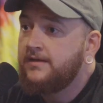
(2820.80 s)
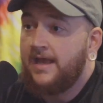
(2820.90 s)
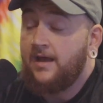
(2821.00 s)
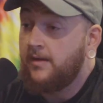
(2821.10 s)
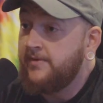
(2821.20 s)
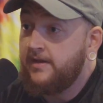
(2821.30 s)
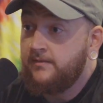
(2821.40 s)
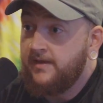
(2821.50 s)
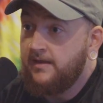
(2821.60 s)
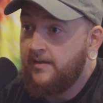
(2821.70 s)
I
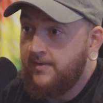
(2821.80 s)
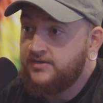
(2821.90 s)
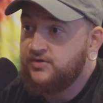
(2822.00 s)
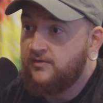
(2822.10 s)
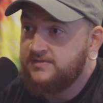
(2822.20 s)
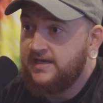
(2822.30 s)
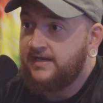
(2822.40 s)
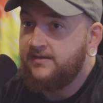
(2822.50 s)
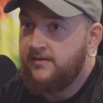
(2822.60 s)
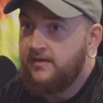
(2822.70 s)
mean, my truck was
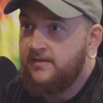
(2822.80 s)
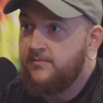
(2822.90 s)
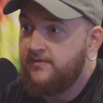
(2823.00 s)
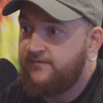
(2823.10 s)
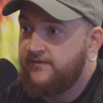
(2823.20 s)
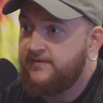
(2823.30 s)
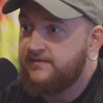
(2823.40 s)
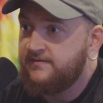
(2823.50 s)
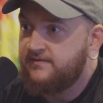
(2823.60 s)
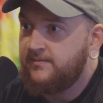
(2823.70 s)
like in the mid
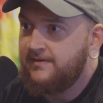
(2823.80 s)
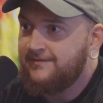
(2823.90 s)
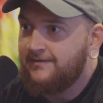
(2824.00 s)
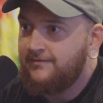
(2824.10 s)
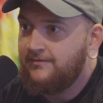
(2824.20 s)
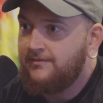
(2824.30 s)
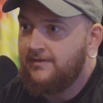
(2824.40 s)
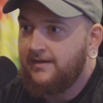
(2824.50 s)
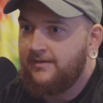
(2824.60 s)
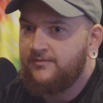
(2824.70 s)
50s, and somebody was like, dude,
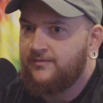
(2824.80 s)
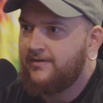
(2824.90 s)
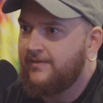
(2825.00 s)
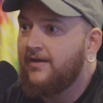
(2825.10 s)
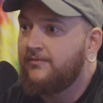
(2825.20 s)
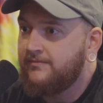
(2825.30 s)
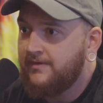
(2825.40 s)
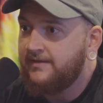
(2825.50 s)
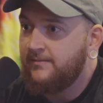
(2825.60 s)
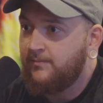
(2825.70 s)
it was right around
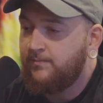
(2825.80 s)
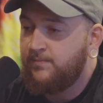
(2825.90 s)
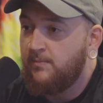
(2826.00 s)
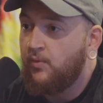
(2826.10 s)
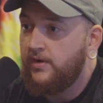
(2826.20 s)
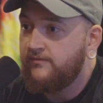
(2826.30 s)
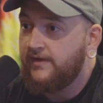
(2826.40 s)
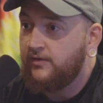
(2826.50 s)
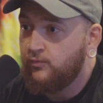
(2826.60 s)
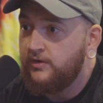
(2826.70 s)
like the point of
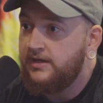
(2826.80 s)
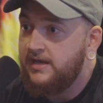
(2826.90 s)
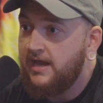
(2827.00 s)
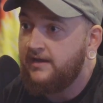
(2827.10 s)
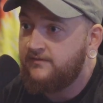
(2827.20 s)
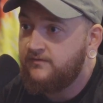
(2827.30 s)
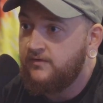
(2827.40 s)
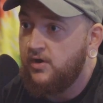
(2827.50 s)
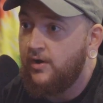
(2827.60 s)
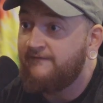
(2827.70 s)
like a really nice,
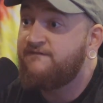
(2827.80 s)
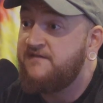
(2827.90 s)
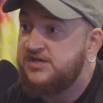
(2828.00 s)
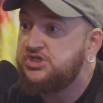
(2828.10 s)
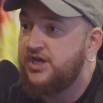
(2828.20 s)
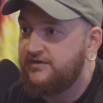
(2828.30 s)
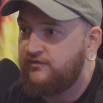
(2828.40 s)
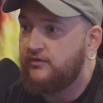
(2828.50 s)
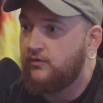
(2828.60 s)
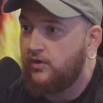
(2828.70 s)
you know, efficient
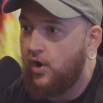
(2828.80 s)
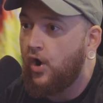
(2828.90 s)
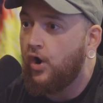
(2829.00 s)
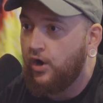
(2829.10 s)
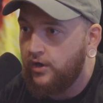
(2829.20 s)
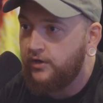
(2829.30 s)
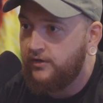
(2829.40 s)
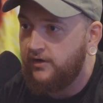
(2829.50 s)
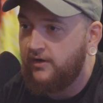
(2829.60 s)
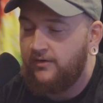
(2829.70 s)
car,
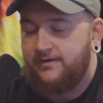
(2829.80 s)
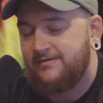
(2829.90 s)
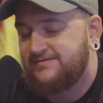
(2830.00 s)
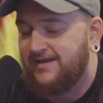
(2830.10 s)
you know, and I was like,